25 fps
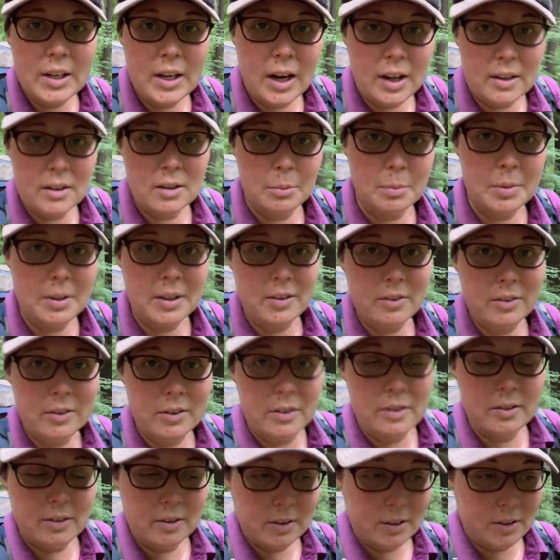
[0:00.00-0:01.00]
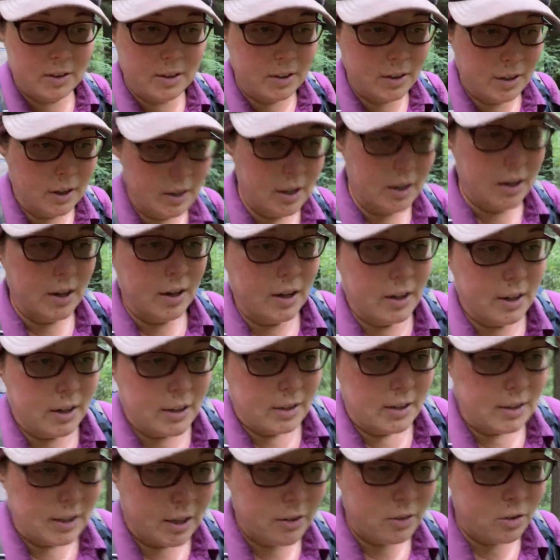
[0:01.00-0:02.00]
on the PCT.
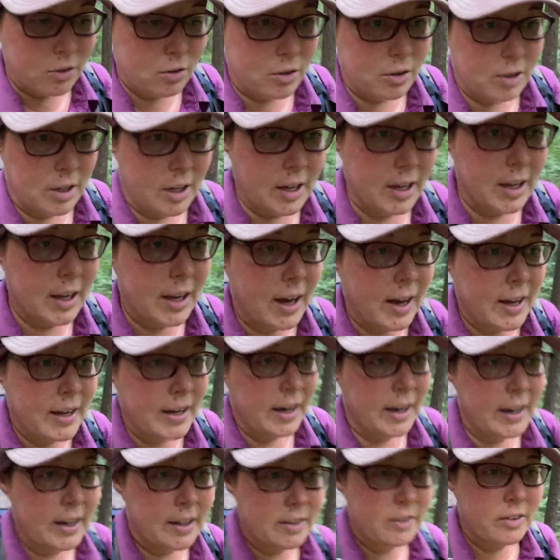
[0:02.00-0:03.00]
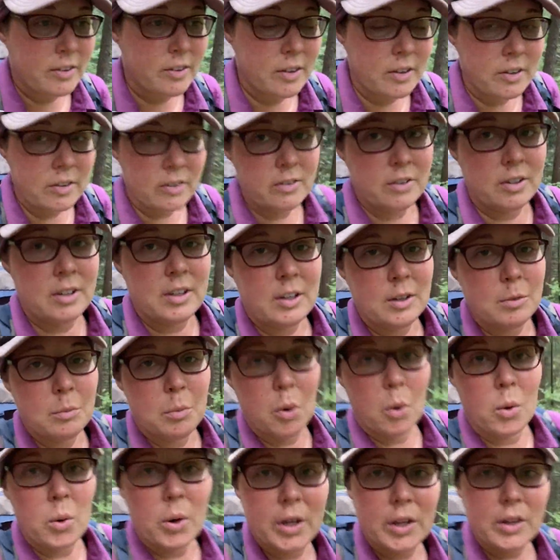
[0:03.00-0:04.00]
Yesterday I hiked
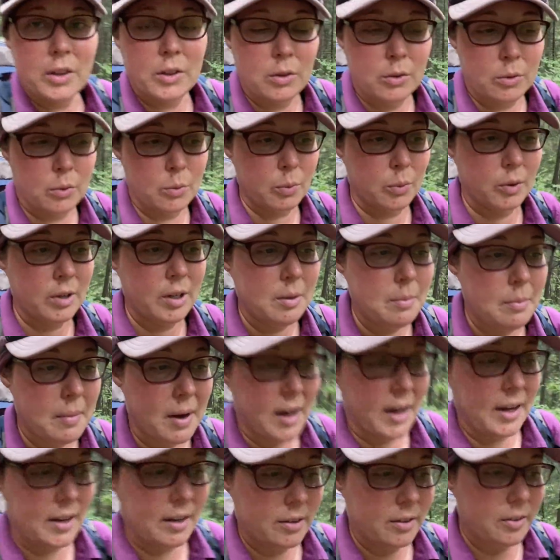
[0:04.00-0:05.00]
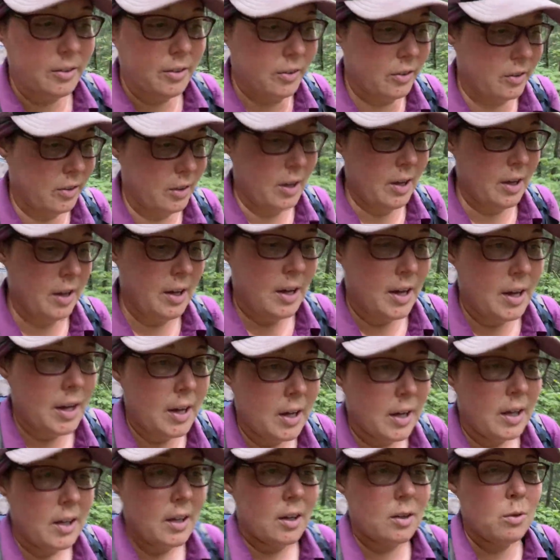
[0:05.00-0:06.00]
16.3 miles.
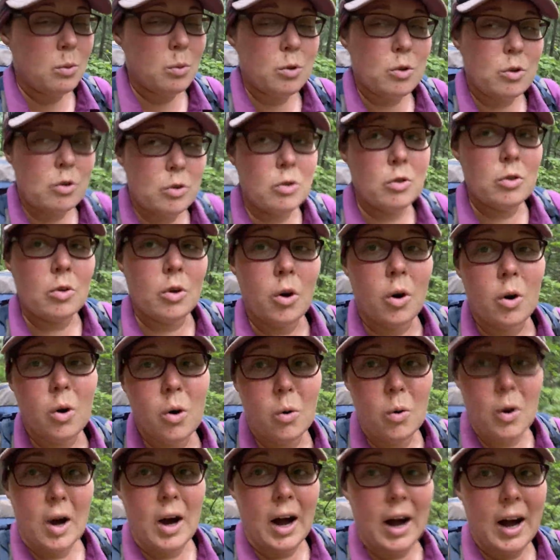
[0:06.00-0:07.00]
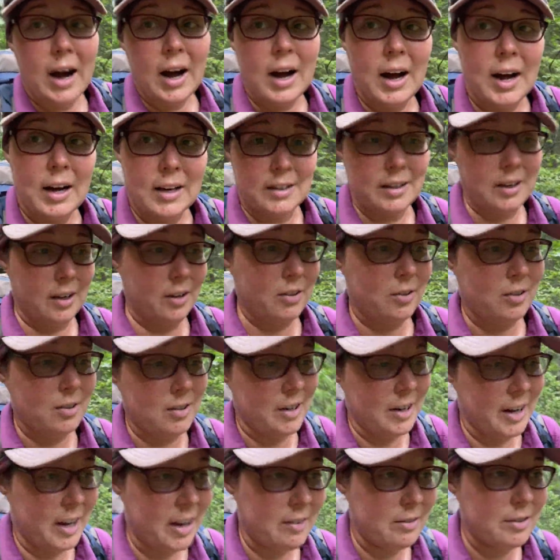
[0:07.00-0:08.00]
It was so hot
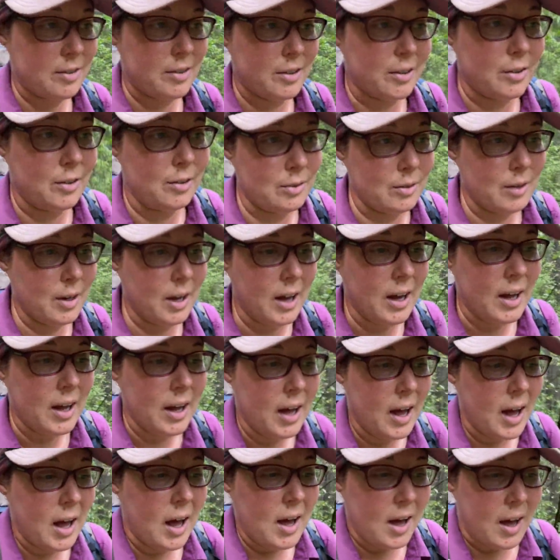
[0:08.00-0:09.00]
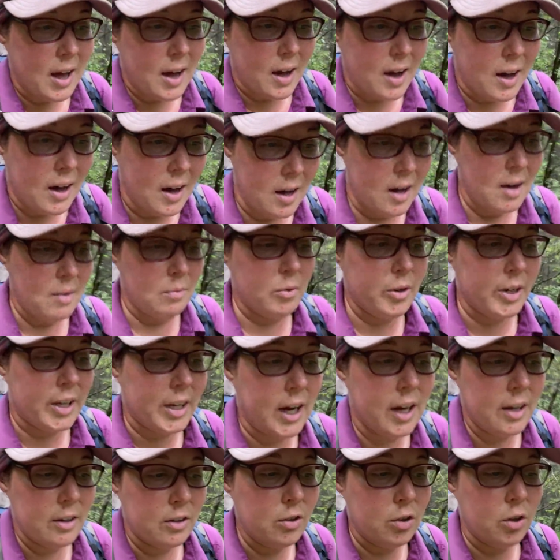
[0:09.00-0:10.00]
yesterday afternoon. We
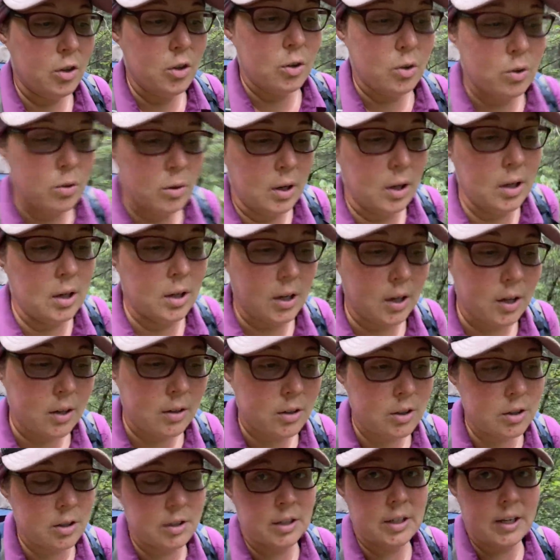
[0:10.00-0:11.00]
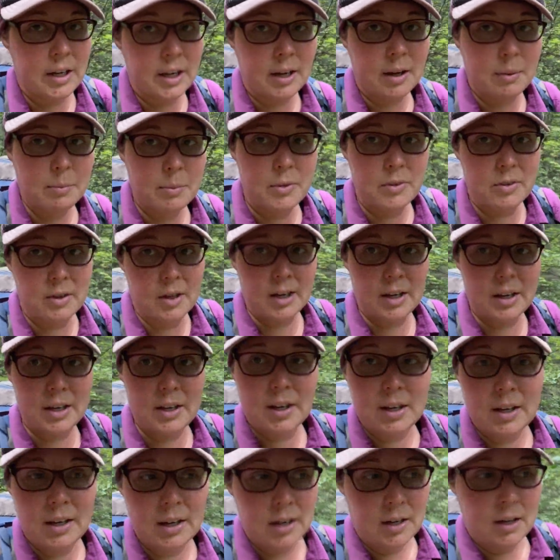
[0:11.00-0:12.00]
got to a good campsite
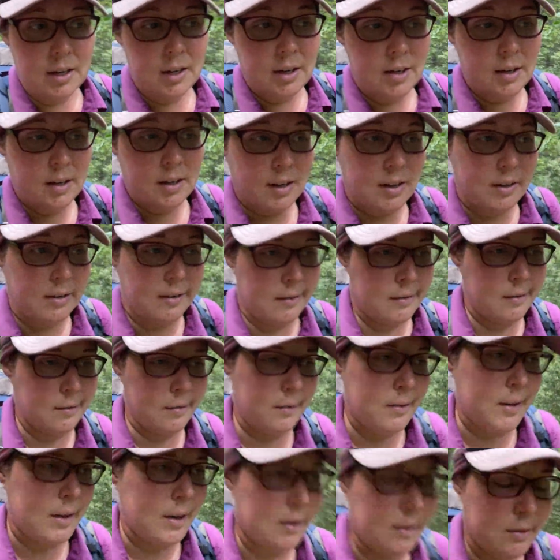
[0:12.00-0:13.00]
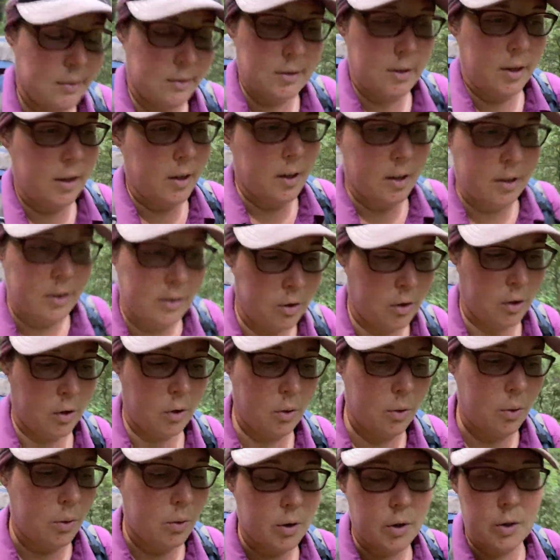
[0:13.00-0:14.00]
around
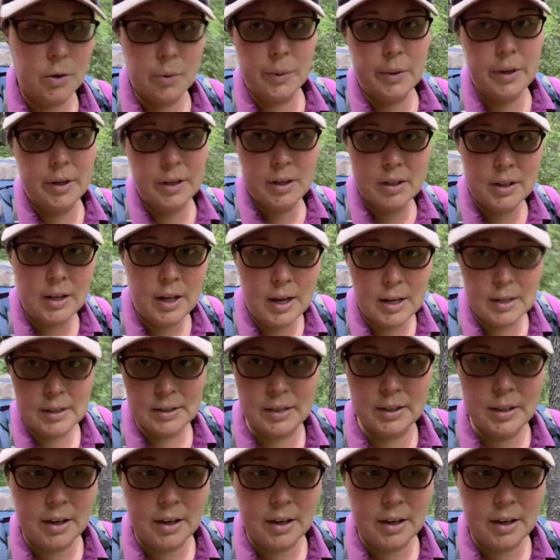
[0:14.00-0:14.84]
2 or 3 o'clock in the